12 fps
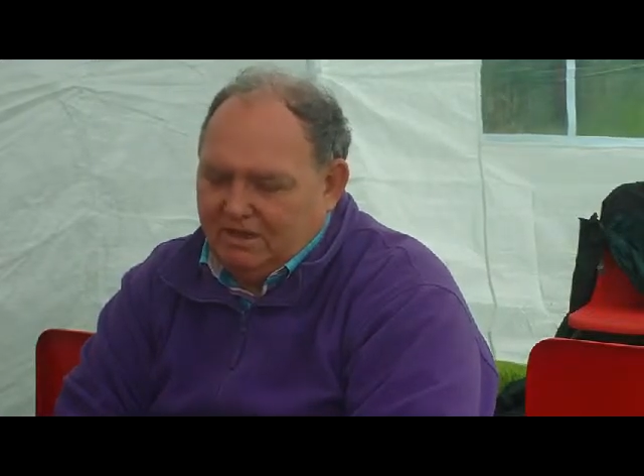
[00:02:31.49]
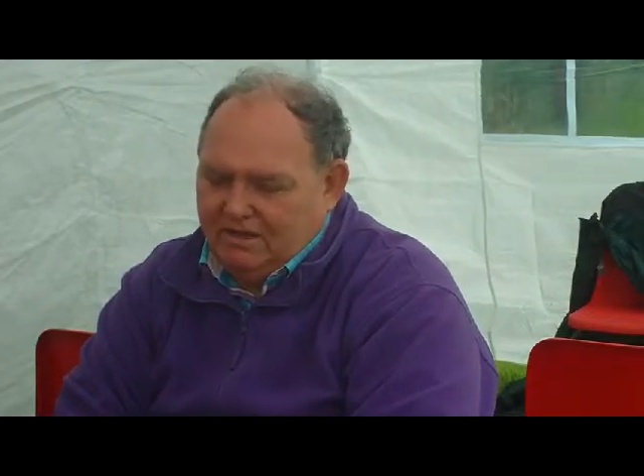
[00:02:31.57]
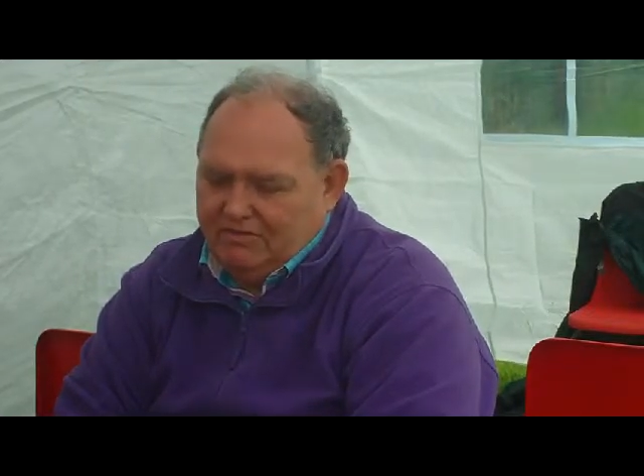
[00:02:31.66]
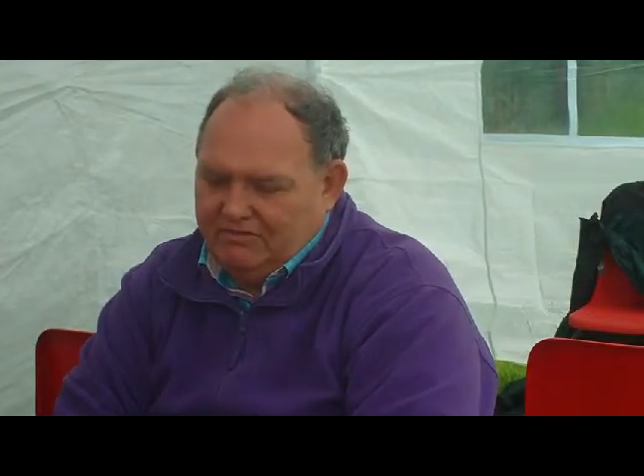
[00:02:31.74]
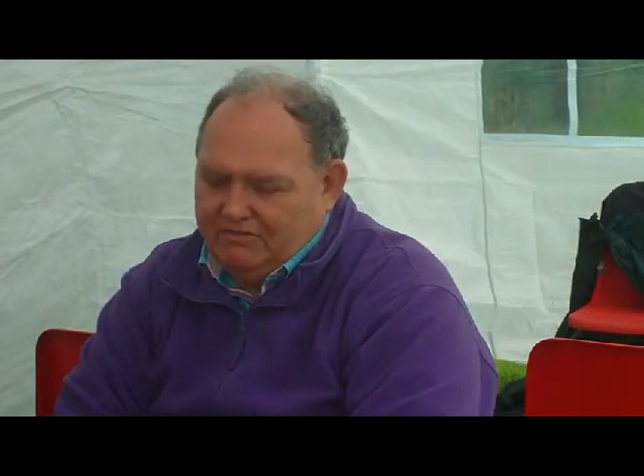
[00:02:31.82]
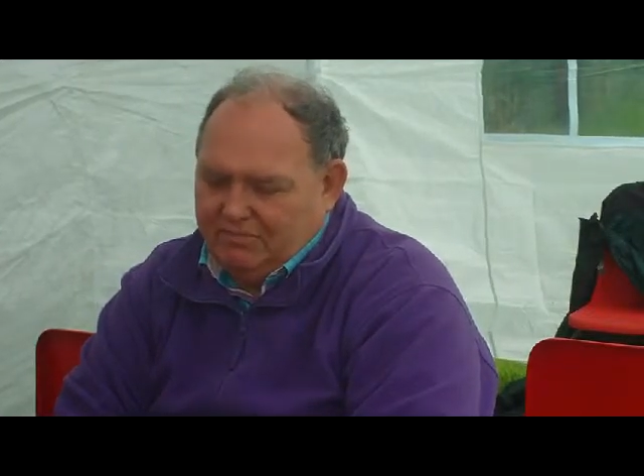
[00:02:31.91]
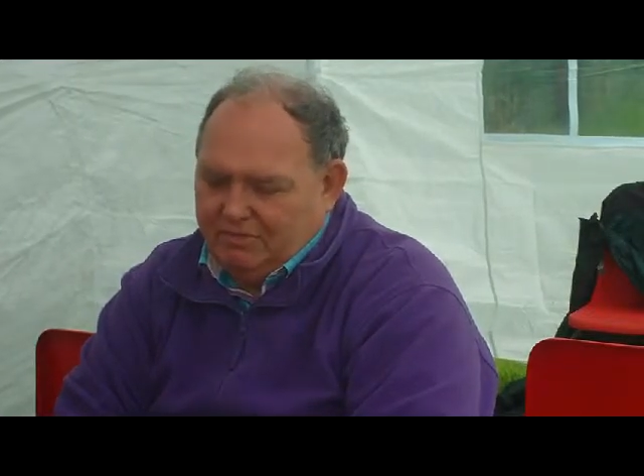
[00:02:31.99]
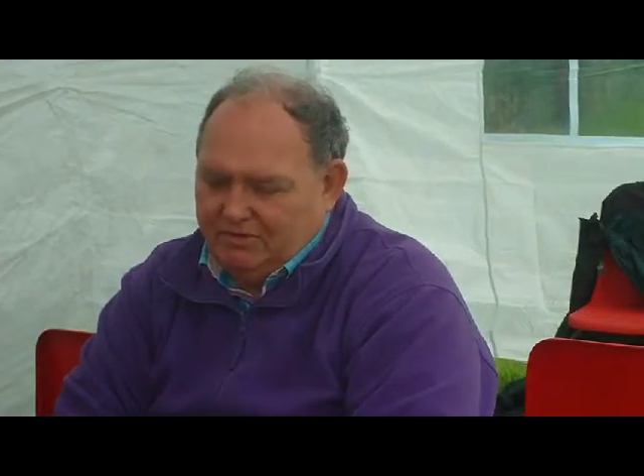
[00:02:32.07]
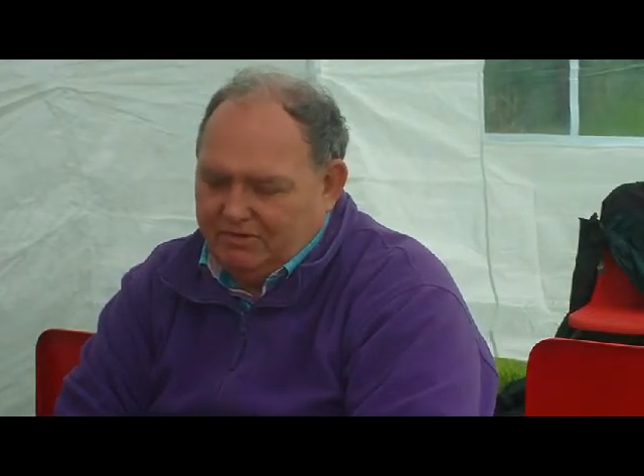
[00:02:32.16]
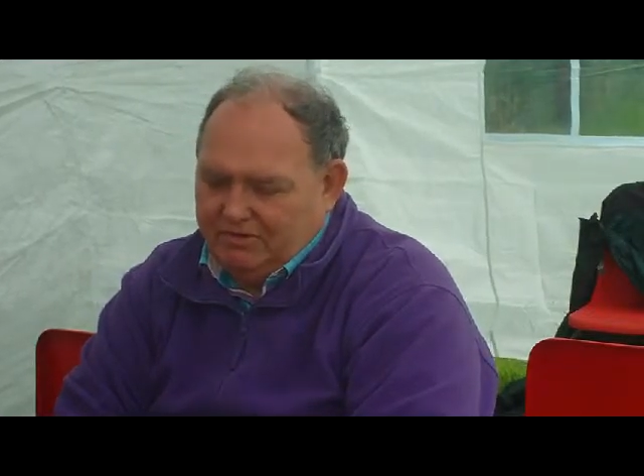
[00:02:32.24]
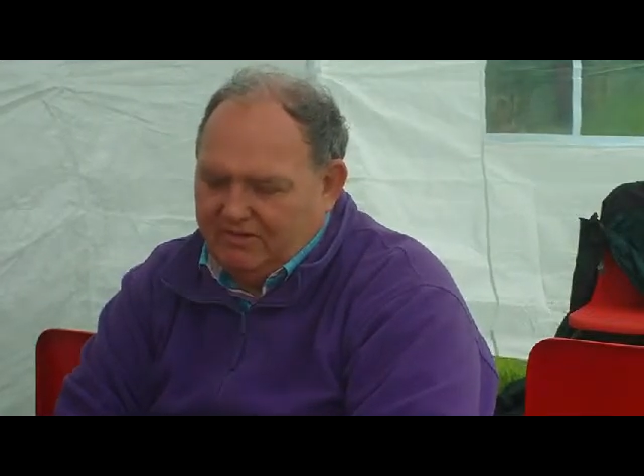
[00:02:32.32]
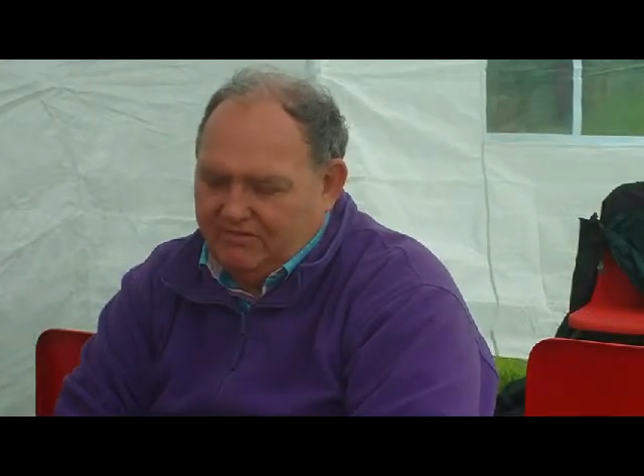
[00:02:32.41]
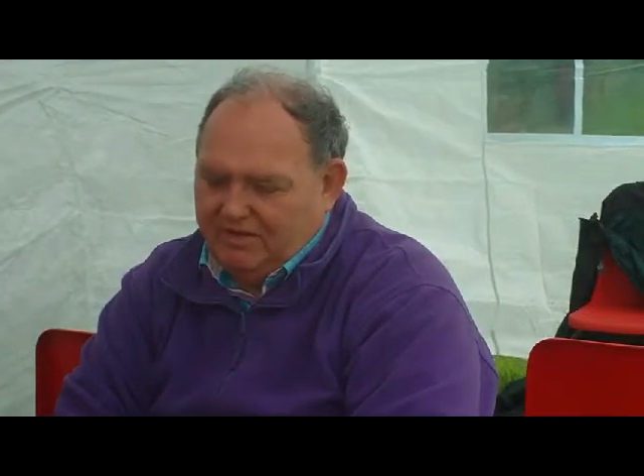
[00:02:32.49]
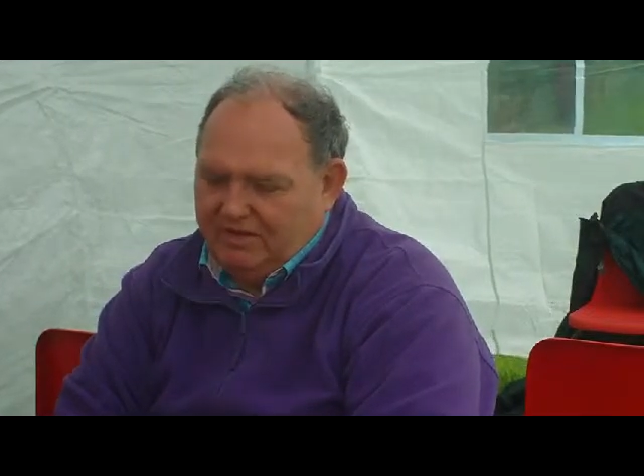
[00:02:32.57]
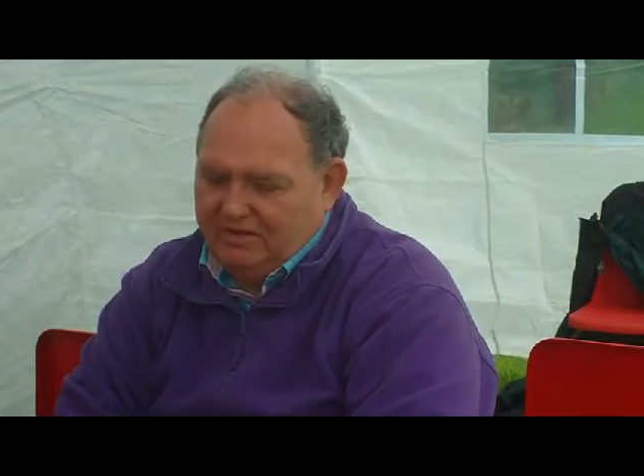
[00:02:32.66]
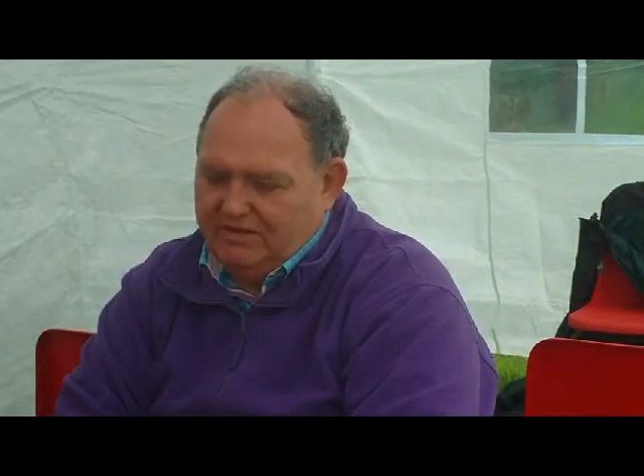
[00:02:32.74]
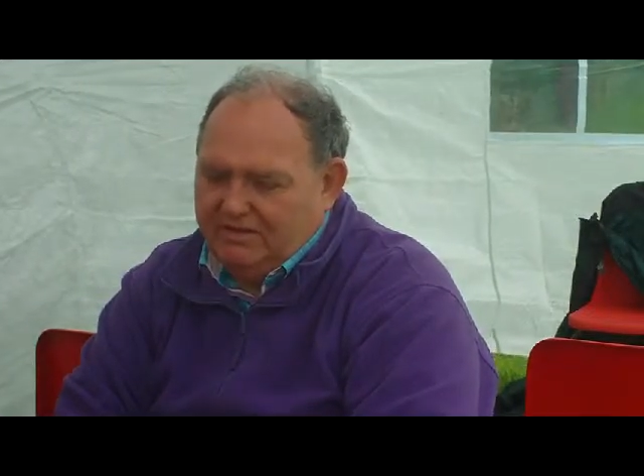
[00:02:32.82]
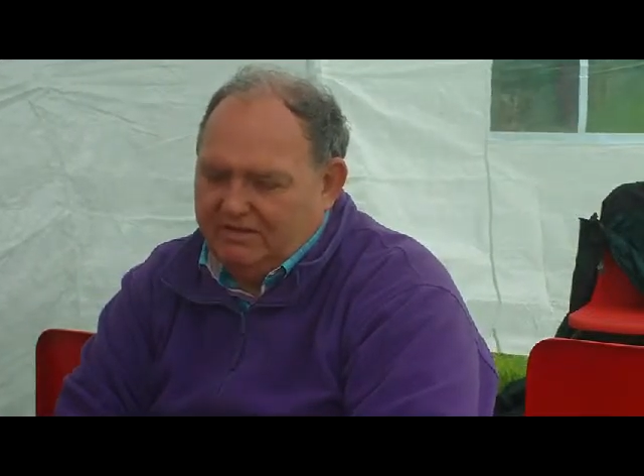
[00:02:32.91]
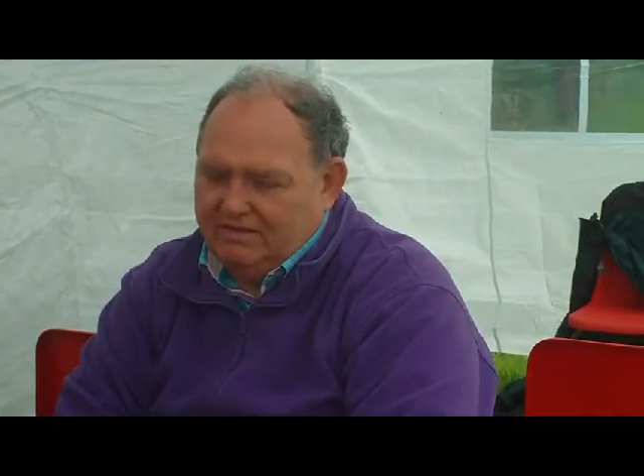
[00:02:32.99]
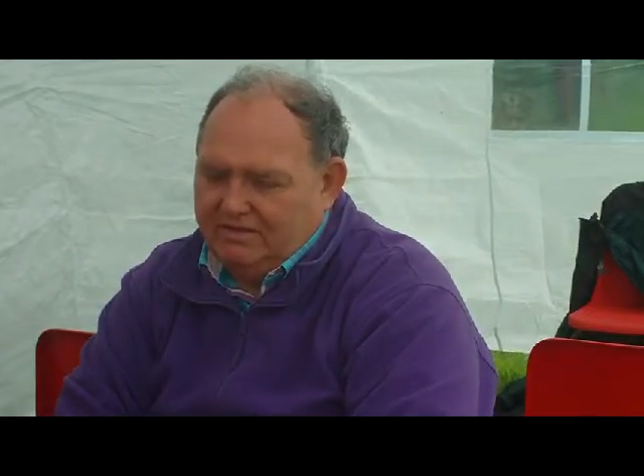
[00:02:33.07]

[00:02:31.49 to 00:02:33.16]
life-supporting things.